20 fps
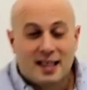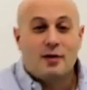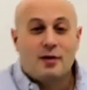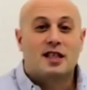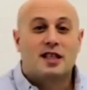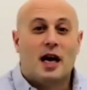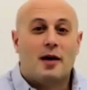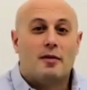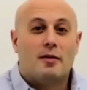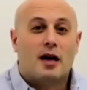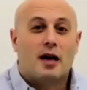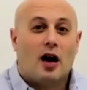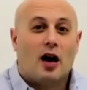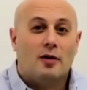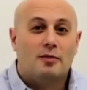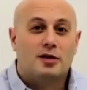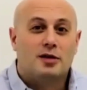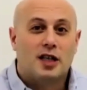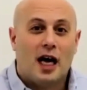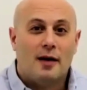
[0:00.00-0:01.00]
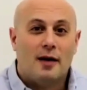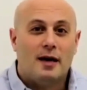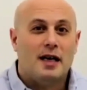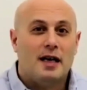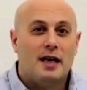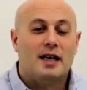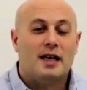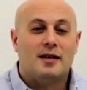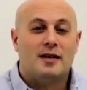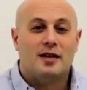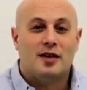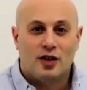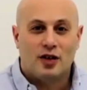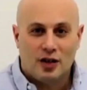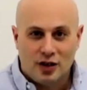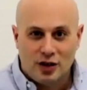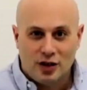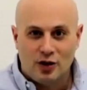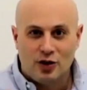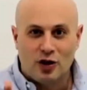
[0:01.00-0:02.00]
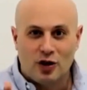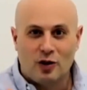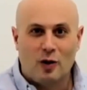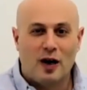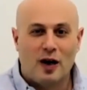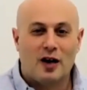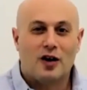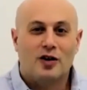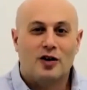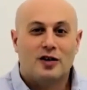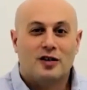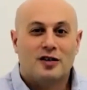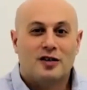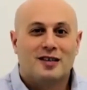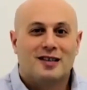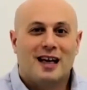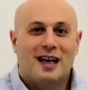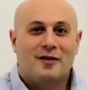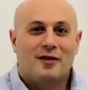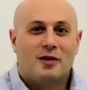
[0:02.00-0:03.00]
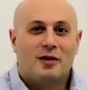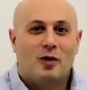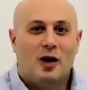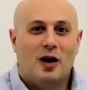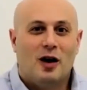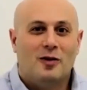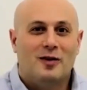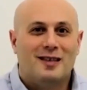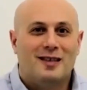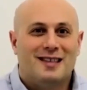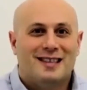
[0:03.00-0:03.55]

Jamie McCallum. Jamie, you doing work good? Everything well?